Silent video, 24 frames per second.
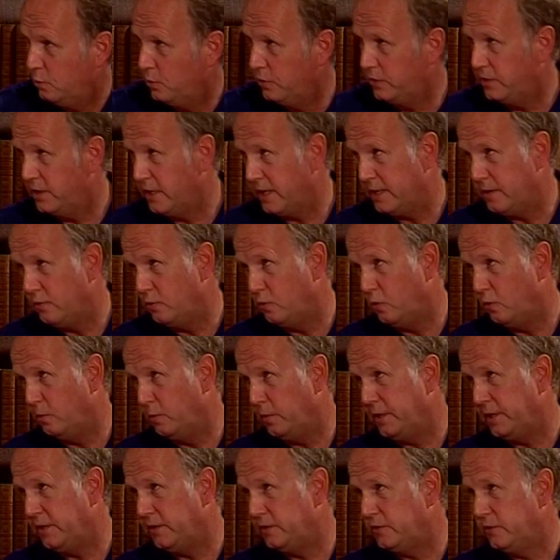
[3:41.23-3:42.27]
Would they
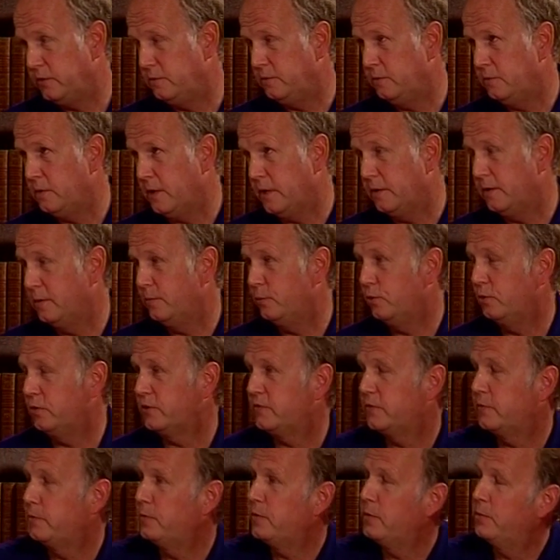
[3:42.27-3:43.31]
normally do other
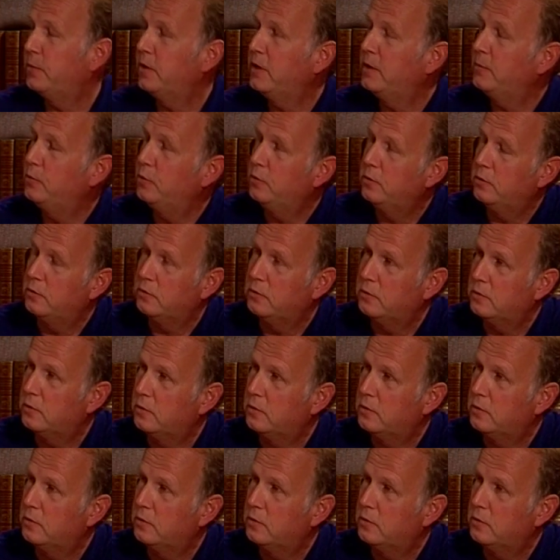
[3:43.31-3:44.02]
books from the Bible?